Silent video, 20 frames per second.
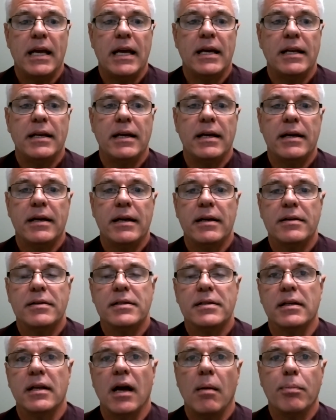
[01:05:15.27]
it
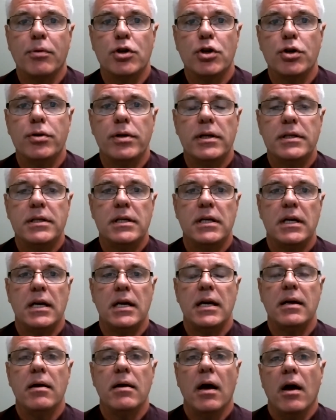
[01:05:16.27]
is an
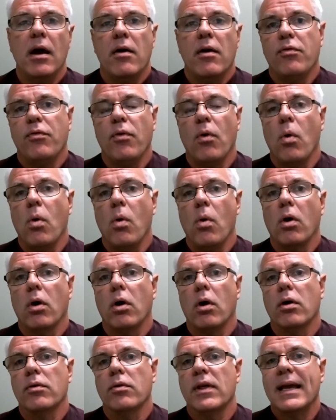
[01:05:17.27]
opportunity
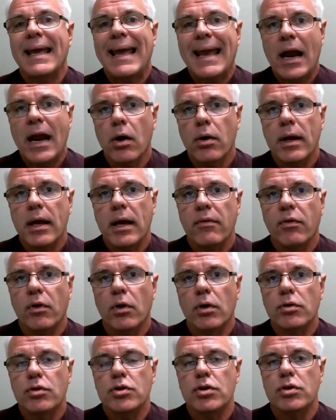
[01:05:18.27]
for the
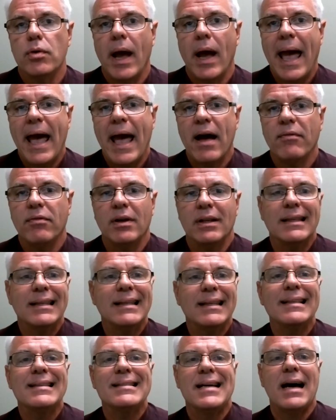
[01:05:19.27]
caregiver to have a
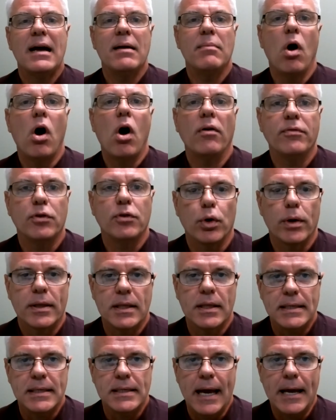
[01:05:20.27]
little time off
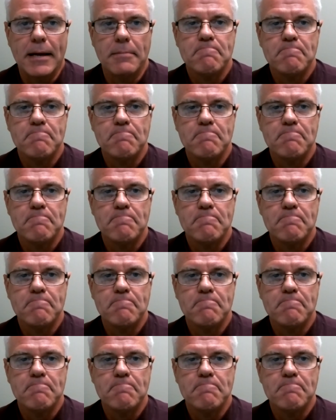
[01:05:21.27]
during the day.